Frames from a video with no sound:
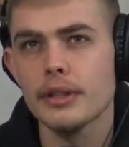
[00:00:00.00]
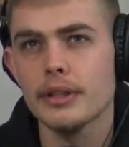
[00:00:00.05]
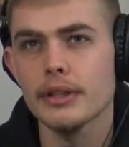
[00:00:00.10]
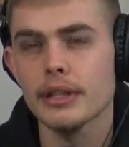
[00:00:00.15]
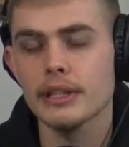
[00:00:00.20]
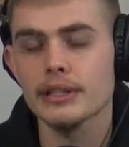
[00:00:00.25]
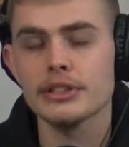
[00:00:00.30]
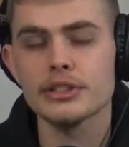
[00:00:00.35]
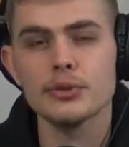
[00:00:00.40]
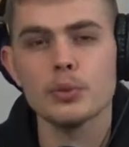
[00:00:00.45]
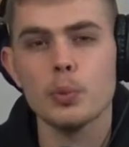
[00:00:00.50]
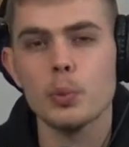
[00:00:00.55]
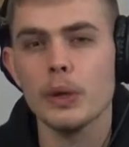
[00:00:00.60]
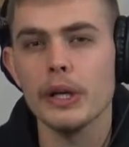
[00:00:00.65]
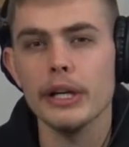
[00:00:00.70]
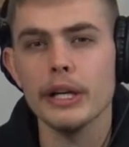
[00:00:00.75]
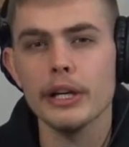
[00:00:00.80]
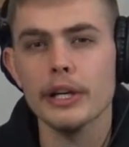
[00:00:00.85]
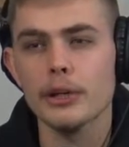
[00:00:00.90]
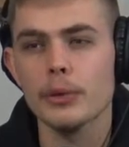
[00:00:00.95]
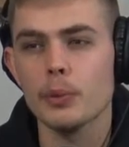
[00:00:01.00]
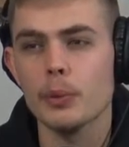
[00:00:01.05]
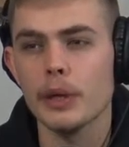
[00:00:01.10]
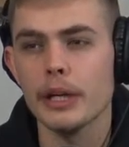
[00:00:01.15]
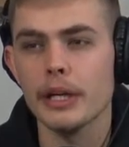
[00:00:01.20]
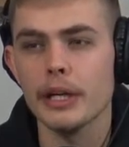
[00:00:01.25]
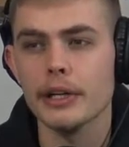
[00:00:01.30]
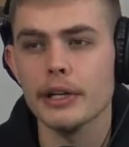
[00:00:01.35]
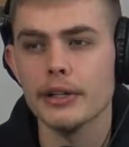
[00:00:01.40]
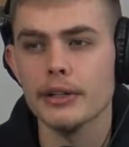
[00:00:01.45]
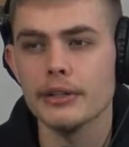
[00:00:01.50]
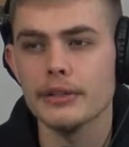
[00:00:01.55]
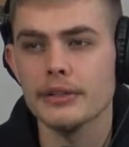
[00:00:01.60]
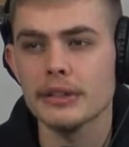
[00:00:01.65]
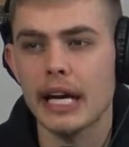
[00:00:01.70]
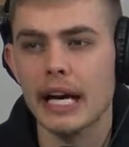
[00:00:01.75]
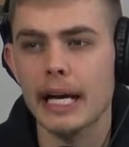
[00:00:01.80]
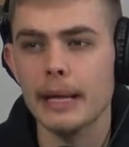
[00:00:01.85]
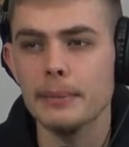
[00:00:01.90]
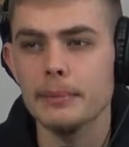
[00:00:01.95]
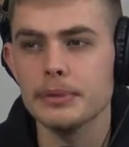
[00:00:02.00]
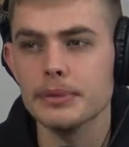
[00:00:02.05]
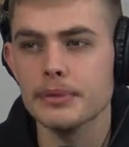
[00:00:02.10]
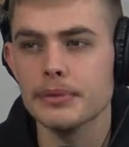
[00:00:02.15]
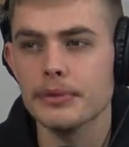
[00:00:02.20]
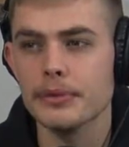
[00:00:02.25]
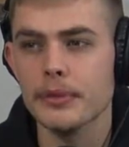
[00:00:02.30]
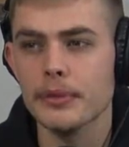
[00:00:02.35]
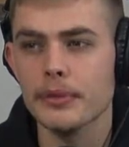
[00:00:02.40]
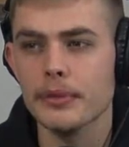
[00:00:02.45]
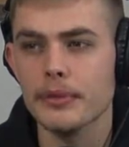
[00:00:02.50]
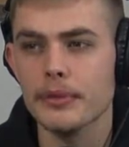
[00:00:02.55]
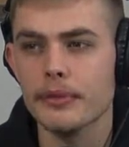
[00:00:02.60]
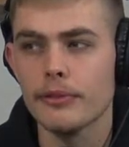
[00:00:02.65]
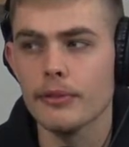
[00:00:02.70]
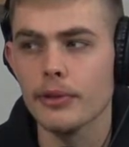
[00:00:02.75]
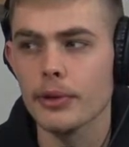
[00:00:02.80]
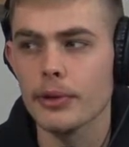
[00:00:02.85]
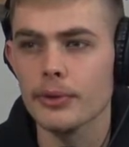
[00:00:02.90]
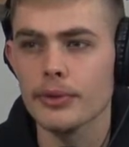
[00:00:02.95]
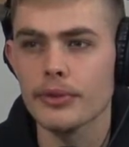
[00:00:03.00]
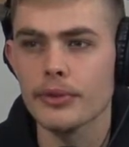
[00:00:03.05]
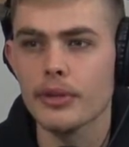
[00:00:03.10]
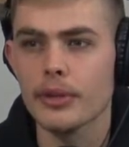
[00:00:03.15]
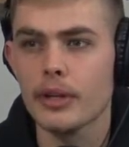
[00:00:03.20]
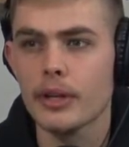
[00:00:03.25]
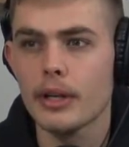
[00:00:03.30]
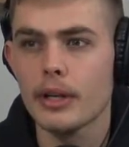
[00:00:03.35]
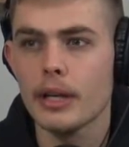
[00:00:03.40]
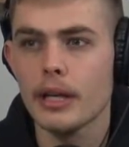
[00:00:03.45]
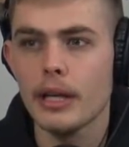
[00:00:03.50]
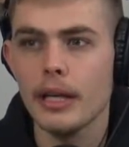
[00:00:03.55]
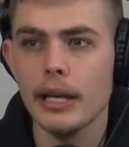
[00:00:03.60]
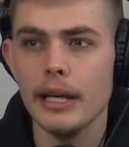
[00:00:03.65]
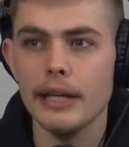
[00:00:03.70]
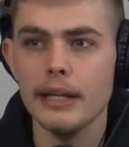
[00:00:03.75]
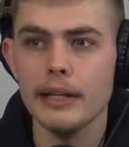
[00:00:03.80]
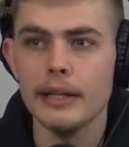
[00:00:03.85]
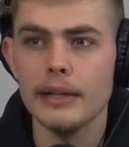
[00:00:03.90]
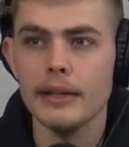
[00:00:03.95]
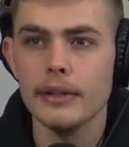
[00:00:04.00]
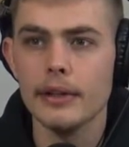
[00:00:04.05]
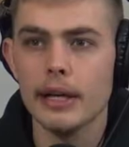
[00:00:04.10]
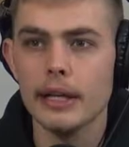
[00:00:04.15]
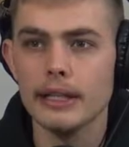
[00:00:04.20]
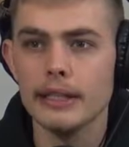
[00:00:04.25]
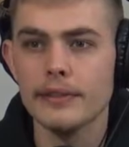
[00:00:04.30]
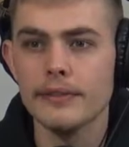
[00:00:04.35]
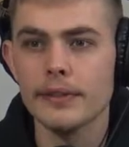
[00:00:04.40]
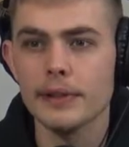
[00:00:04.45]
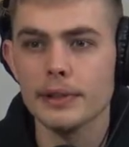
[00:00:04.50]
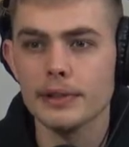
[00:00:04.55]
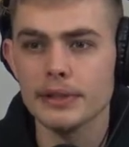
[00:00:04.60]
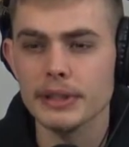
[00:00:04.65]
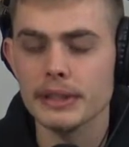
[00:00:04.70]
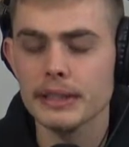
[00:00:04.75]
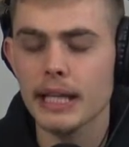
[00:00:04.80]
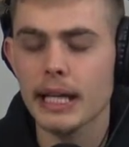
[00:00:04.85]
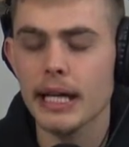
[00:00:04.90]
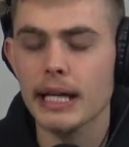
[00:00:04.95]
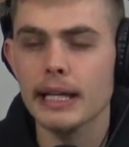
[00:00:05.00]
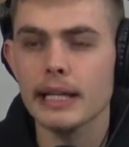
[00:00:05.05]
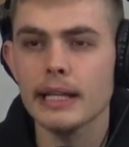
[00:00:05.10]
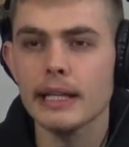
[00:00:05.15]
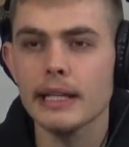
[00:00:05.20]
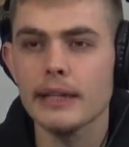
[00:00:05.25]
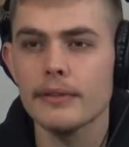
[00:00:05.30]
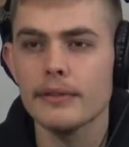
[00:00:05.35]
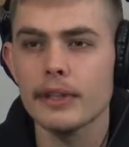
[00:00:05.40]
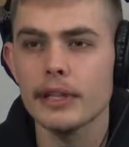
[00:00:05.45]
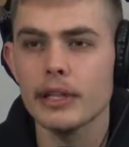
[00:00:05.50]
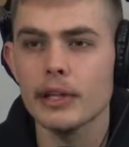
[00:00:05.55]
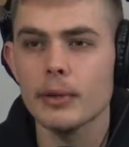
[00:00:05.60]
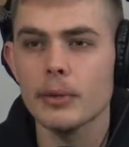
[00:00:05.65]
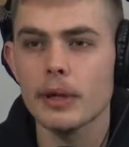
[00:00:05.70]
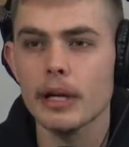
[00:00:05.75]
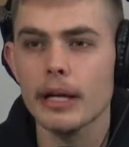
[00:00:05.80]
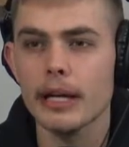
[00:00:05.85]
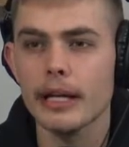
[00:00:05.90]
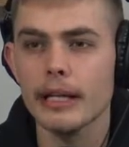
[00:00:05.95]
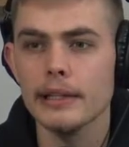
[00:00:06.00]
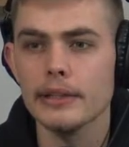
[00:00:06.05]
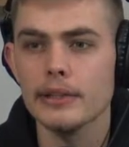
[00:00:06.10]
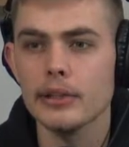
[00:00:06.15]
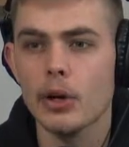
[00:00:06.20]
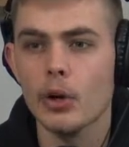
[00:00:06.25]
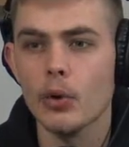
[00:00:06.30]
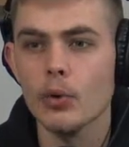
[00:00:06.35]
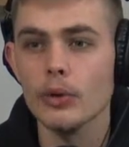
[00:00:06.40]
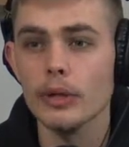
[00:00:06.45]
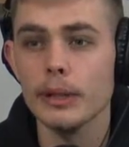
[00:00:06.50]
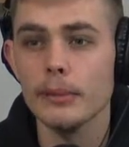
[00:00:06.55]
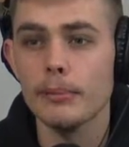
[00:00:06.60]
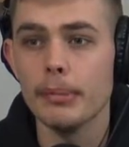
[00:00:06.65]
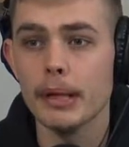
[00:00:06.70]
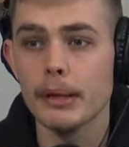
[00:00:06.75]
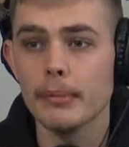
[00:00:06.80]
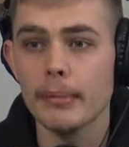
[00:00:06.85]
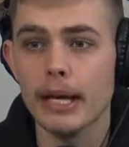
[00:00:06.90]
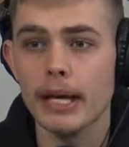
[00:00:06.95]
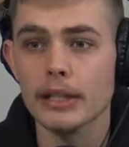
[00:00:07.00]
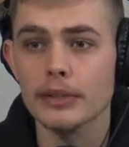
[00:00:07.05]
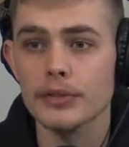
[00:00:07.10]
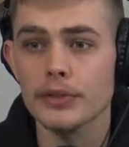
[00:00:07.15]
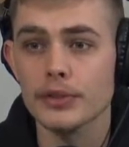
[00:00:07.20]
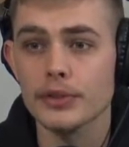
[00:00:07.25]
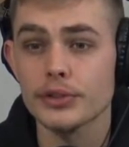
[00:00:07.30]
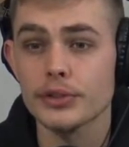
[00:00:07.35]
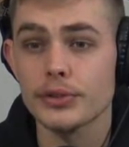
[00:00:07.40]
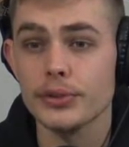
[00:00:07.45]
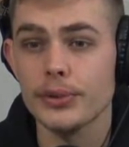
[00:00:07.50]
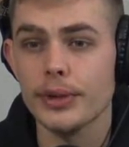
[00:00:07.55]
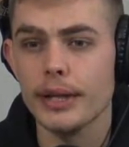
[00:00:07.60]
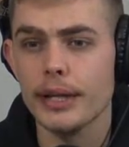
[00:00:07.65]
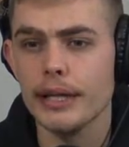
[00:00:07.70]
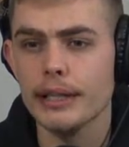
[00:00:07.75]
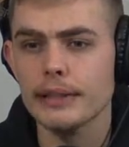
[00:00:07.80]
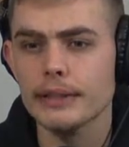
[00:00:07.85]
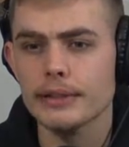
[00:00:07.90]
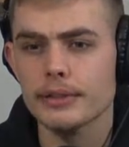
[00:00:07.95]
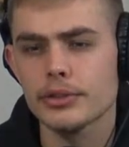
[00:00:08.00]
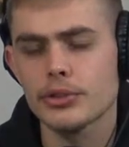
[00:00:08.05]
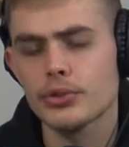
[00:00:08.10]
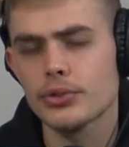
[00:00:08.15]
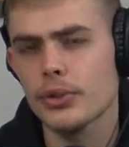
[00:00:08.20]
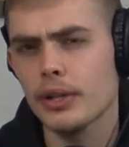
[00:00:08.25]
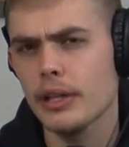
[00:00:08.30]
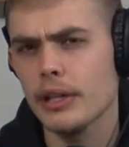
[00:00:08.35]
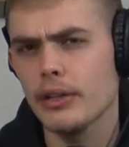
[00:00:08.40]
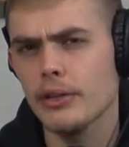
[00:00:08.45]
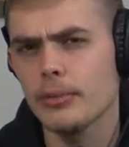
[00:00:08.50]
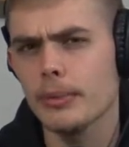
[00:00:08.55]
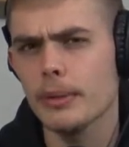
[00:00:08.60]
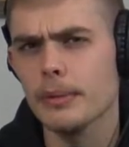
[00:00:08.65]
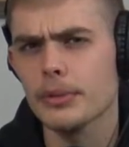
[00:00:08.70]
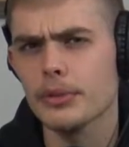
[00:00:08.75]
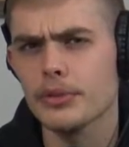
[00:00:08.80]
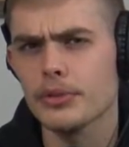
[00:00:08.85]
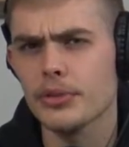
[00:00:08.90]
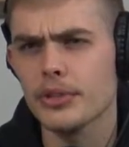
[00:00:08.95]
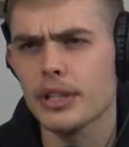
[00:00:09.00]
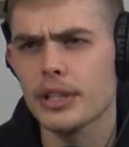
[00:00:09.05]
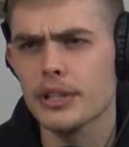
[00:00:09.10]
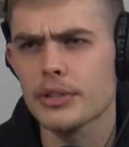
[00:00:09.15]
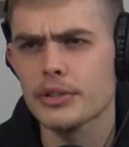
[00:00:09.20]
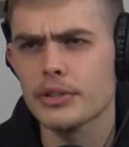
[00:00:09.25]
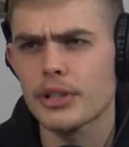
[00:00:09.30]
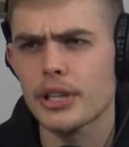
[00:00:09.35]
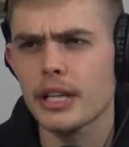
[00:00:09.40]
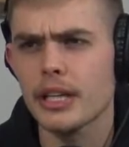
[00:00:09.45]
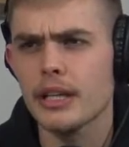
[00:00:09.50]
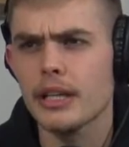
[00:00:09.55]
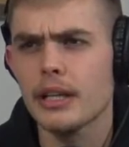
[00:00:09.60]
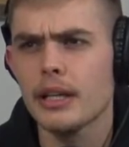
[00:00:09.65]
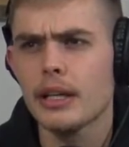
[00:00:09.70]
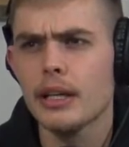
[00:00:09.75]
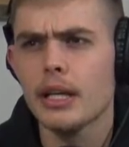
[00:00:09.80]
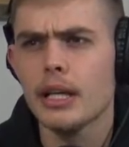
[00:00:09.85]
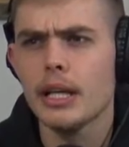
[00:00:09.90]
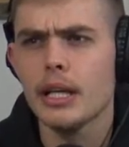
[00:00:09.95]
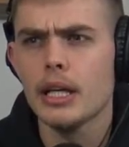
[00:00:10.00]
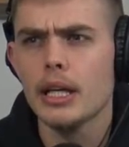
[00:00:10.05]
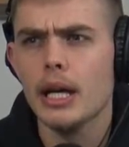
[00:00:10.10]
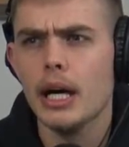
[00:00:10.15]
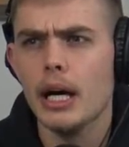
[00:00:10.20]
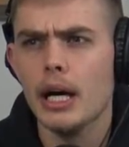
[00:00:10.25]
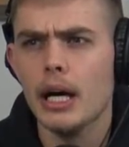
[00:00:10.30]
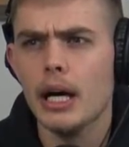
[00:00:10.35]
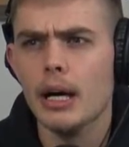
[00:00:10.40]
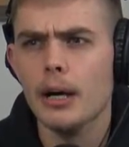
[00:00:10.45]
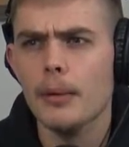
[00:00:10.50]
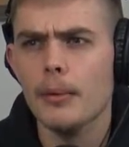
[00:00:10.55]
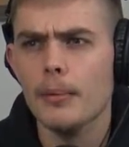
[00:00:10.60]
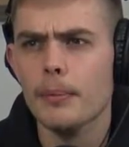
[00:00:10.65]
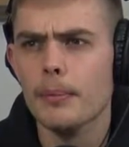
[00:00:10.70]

like just weird types of fruits. And I did videos like that. I did a video where I ate only Big Macs for 2 days straight, or maybe it was 3 days straight. I